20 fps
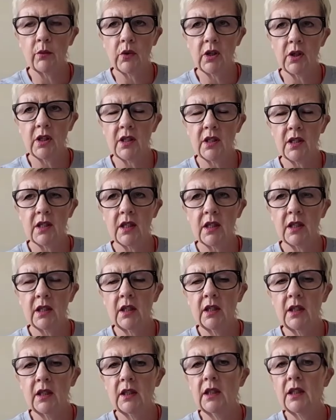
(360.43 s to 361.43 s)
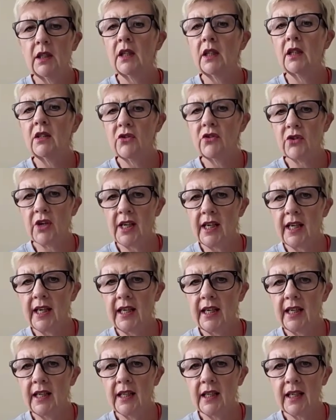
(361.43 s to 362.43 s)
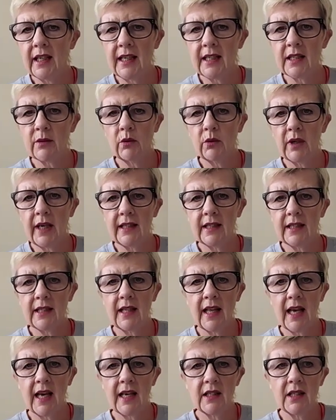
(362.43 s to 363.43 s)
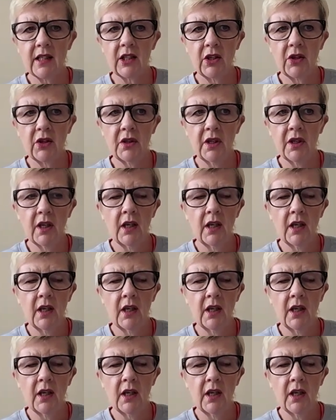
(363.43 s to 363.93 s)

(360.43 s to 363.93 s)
was drinking, and I guess we'll get to that soon.